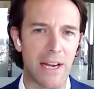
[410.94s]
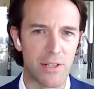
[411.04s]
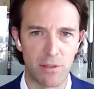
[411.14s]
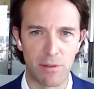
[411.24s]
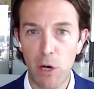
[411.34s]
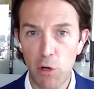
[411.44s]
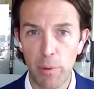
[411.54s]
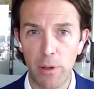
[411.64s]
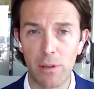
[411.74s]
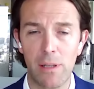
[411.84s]

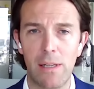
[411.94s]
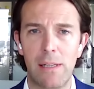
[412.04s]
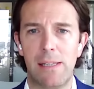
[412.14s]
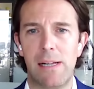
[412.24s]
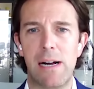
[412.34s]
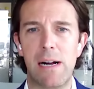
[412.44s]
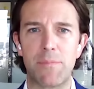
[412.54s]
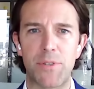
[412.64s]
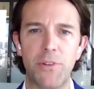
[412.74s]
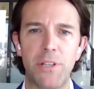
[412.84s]
ExxonMobil.
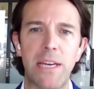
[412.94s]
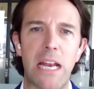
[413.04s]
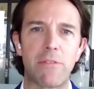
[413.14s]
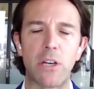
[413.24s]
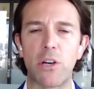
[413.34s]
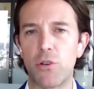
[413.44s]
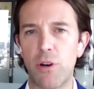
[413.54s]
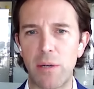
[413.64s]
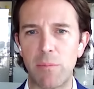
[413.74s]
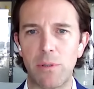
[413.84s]
So really kind of an
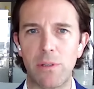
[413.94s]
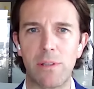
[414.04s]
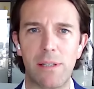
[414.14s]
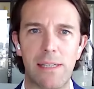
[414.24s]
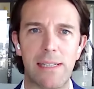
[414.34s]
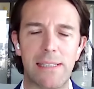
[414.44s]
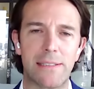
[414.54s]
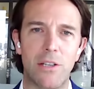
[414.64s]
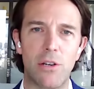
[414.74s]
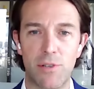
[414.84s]
incredible
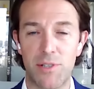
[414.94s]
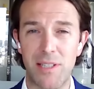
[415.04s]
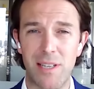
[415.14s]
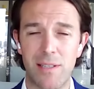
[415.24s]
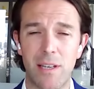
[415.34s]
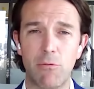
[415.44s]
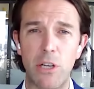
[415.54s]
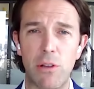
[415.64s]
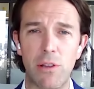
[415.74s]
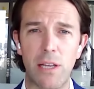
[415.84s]
statistic
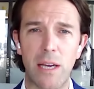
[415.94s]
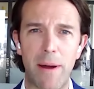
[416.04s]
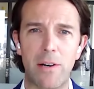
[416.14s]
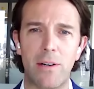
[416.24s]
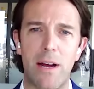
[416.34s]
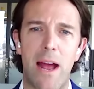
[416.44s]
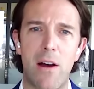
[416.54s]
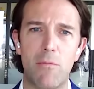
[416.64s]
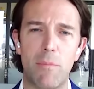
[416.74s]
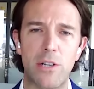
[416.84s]
when you think about
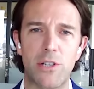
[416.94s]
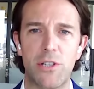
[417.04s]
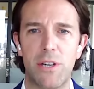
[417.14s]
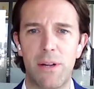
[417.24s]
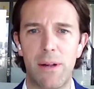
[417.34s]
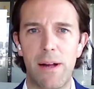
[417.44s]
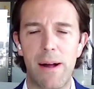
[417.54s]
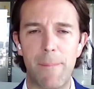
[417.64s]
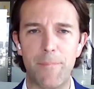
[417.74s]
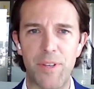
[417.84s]
how much
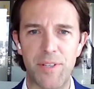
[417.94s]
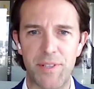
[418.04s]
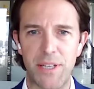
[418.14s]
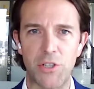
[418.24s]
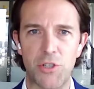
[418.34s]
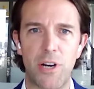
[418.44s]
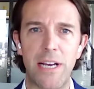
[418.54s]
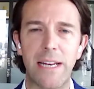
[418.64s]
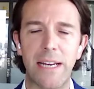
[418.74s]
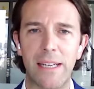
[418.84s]
this thing is
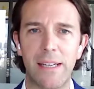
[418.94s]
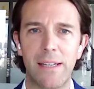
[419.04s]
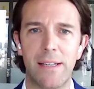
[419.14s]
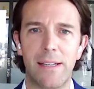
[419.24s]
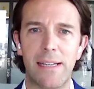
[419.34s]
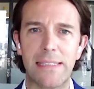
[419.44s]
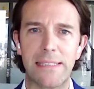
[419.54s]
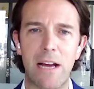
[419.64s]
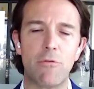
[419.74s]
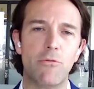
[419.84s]
trading.
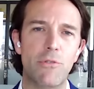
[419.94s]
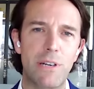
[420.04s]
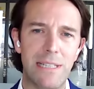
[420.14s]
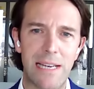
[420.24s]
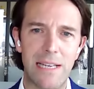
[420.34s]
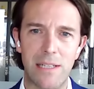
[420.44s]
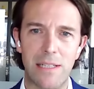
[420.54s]
And that really is